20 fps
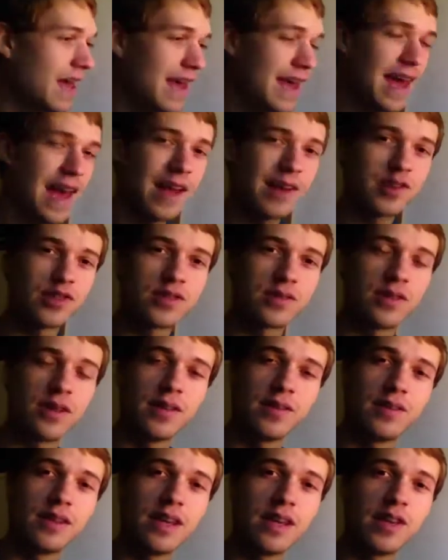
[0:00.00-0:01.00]
at
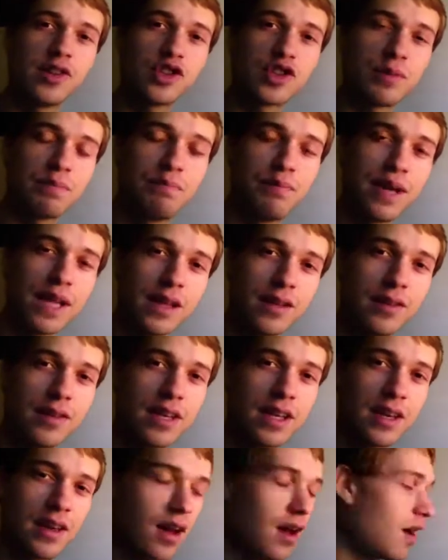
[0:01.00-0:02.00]
the
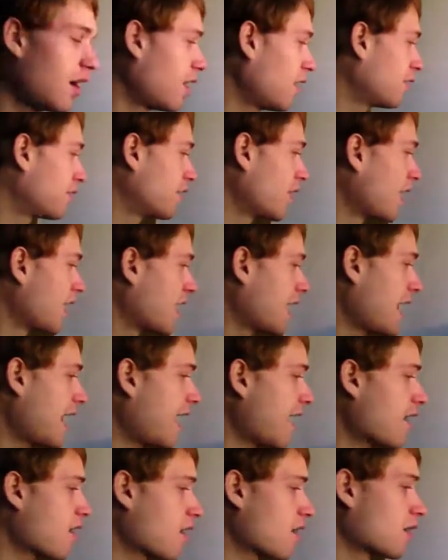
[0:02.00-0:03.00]
stability of
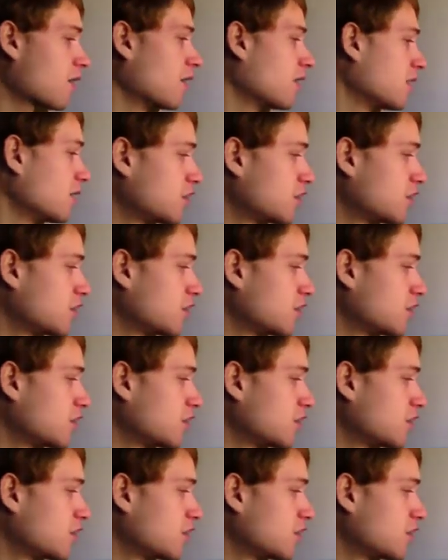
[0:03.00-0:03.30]
air.